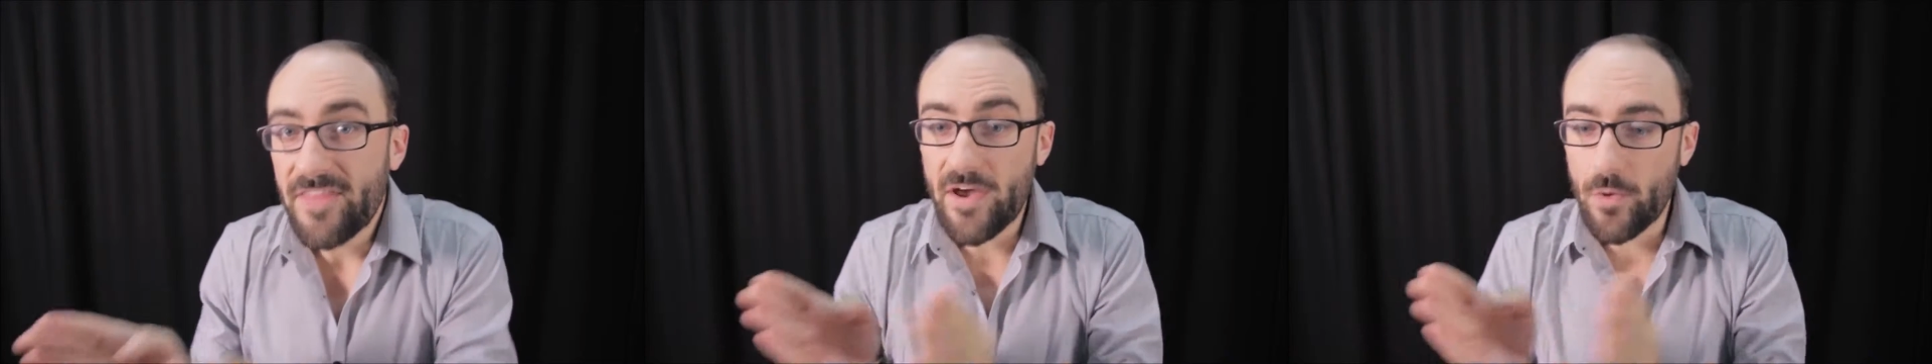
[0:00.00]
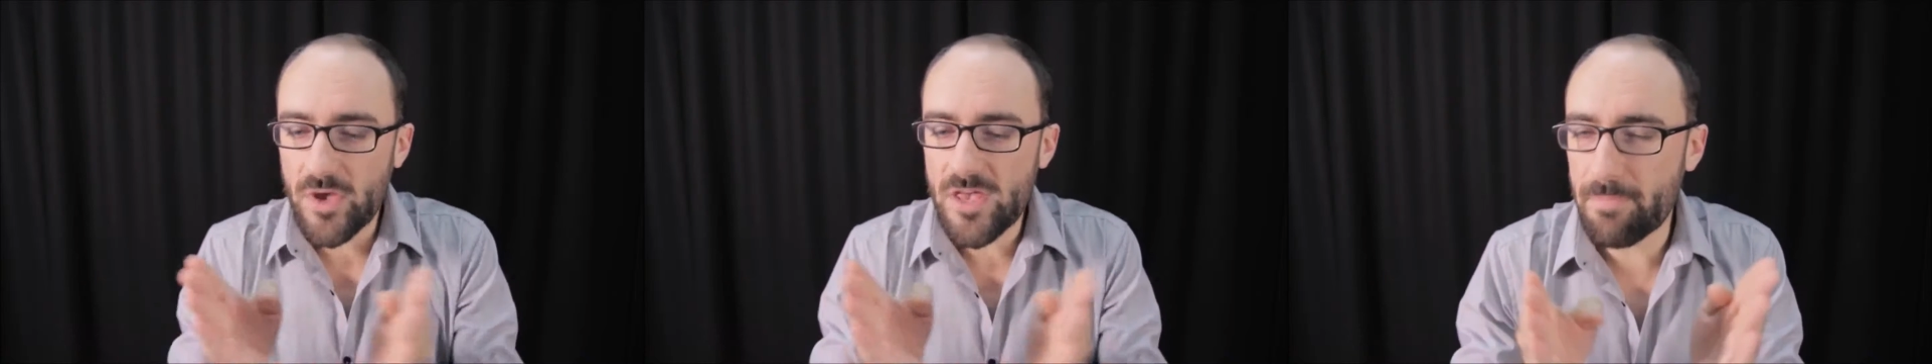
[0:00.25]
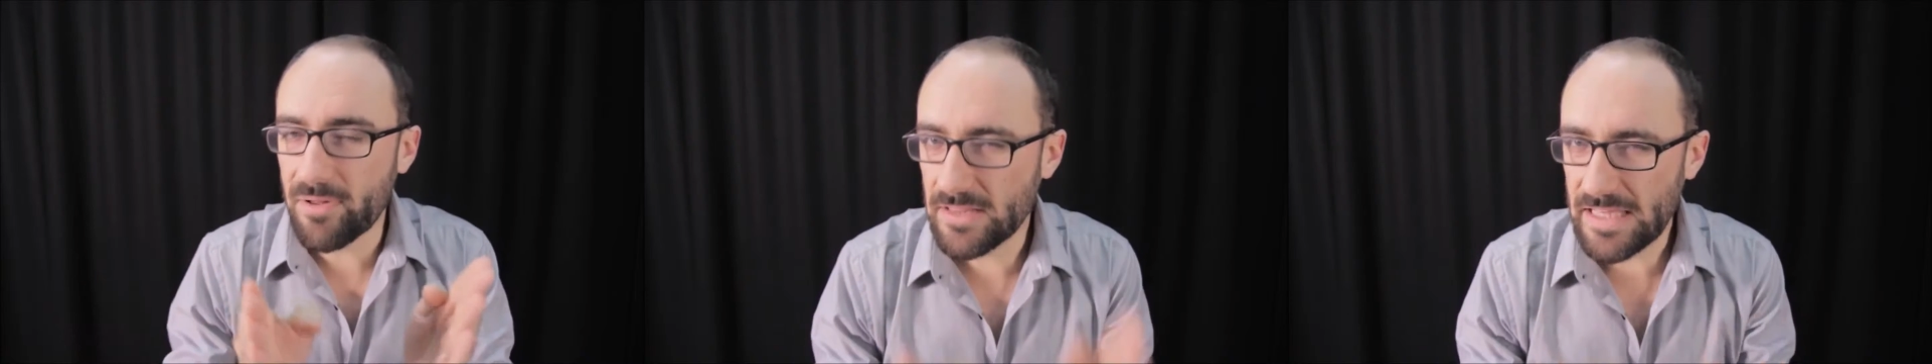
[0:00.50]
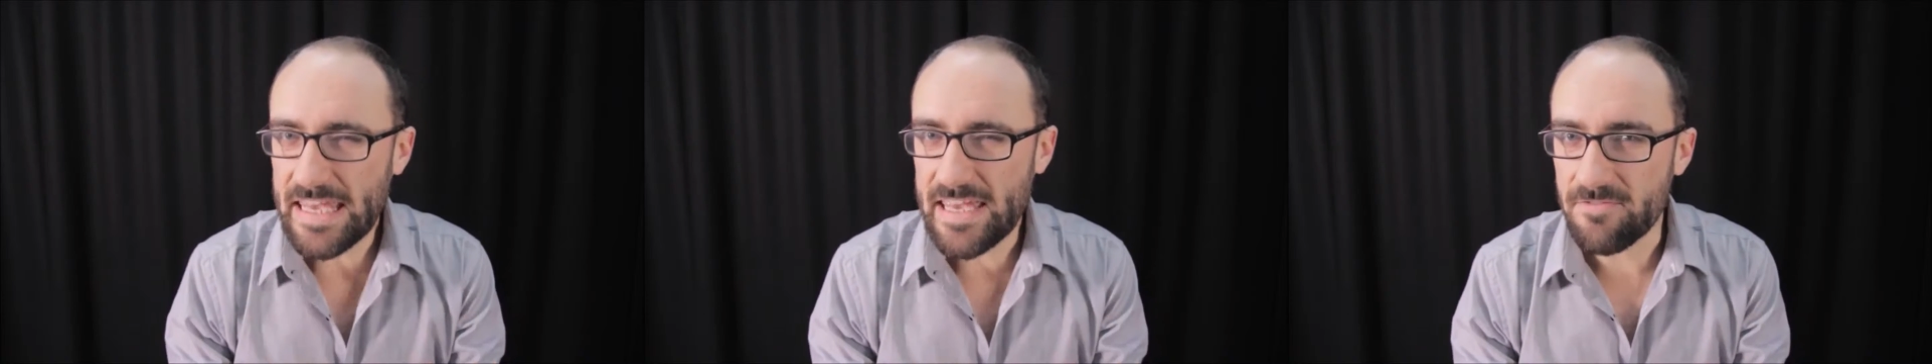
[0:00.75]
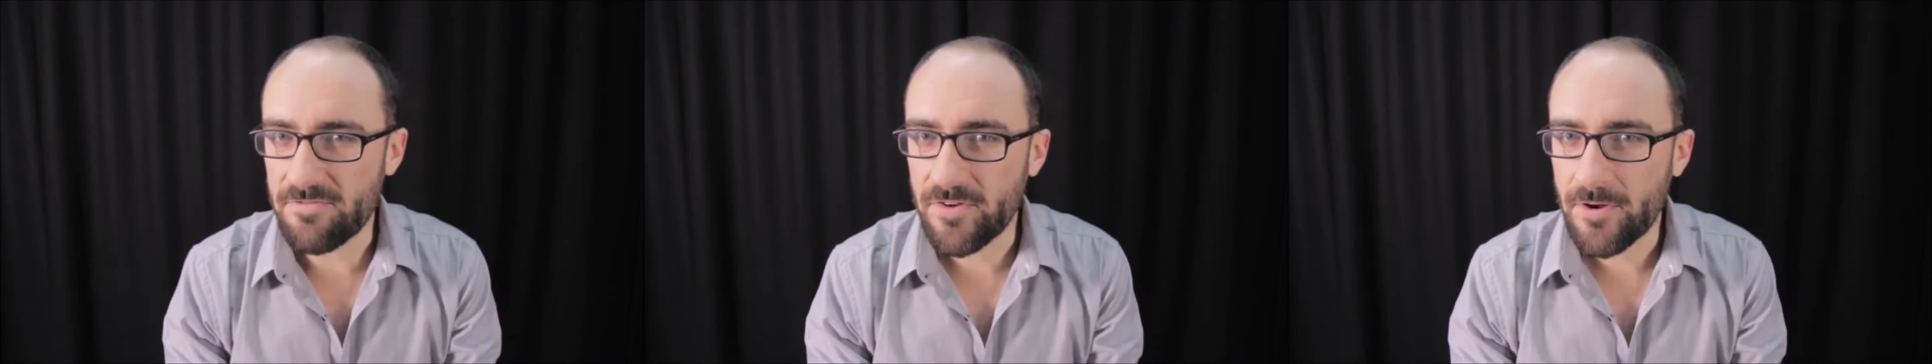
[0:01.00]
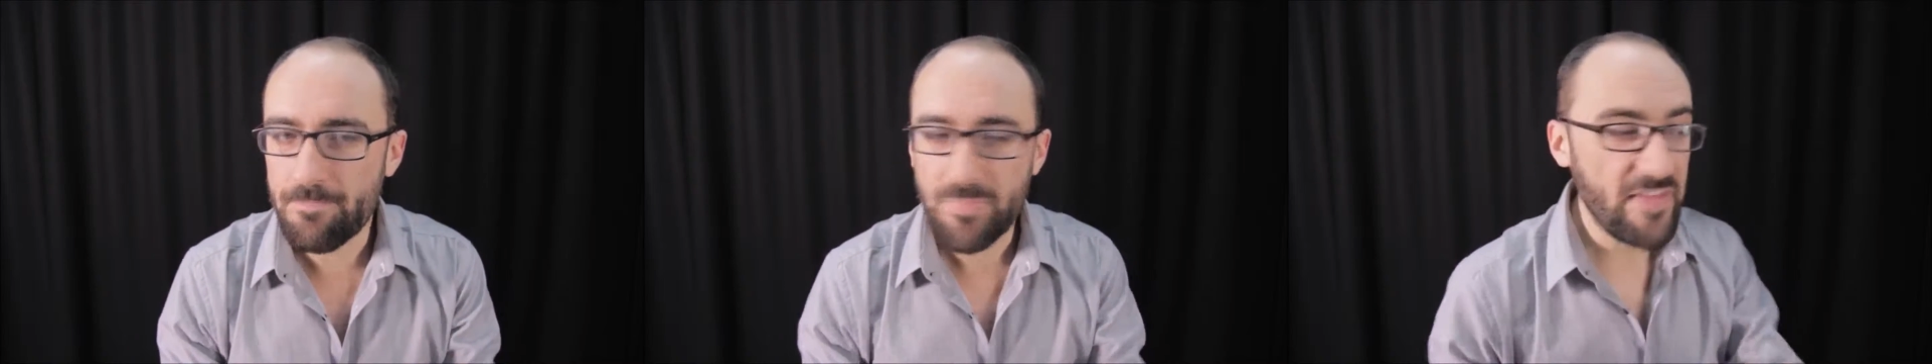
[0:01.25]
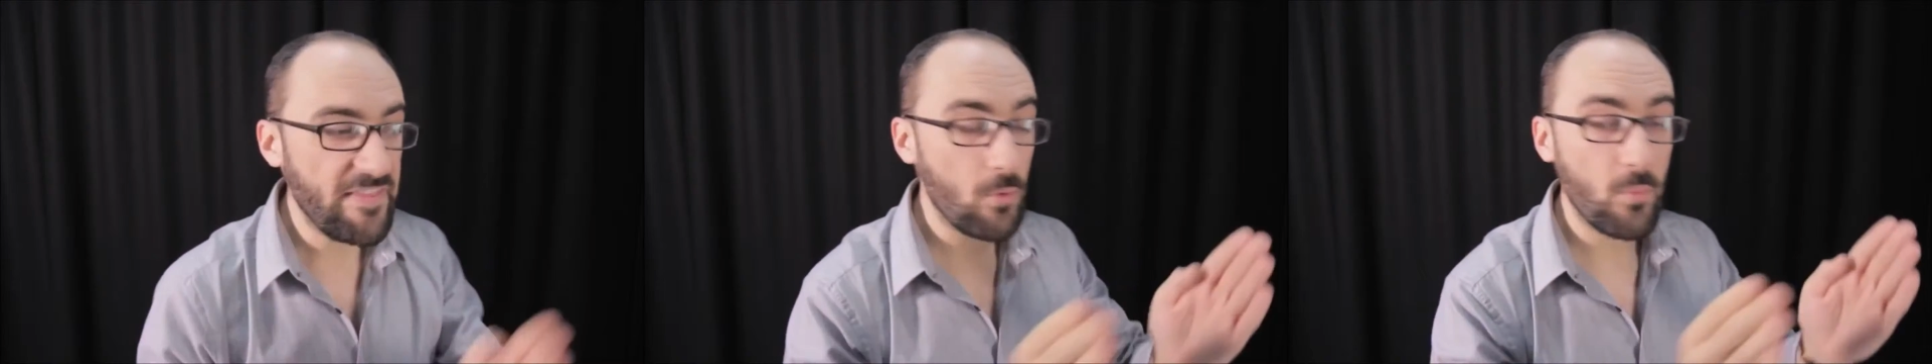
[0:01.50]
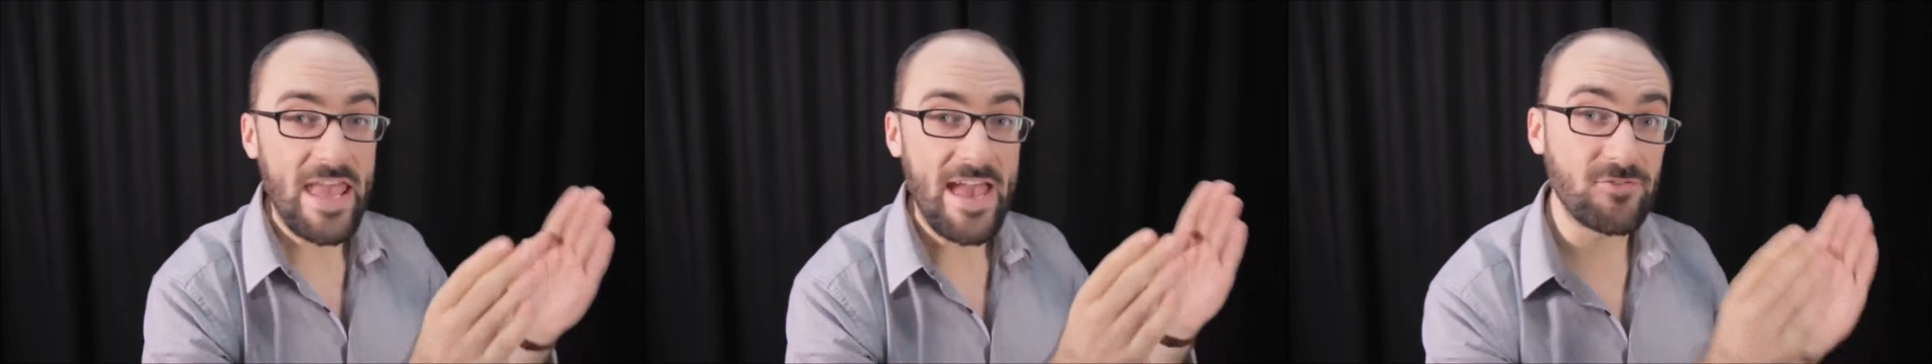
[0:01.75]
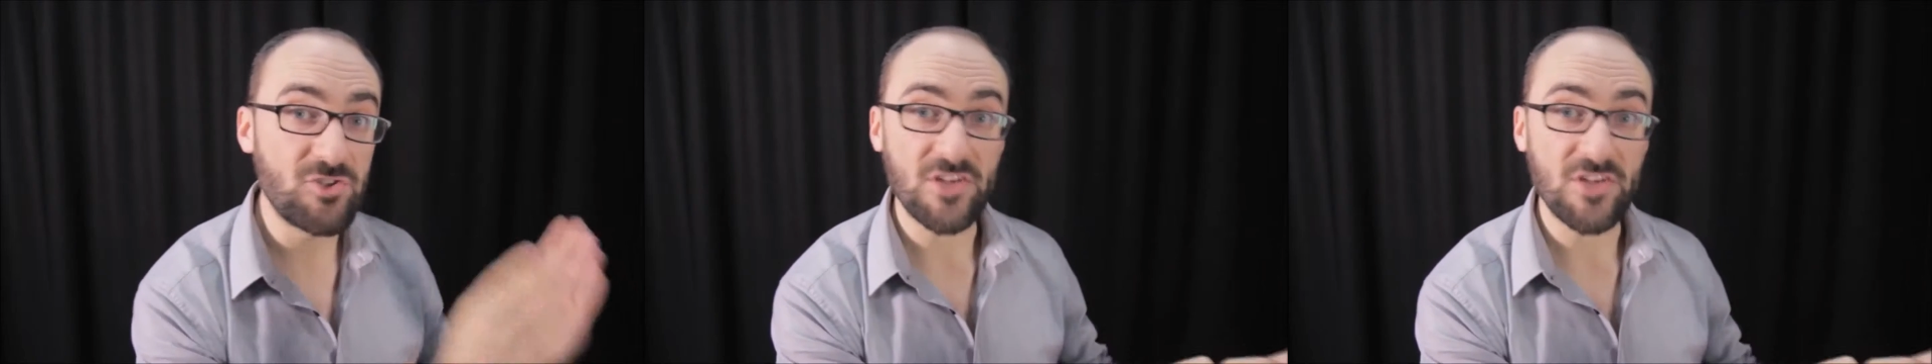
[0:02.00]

that we believe, and that we have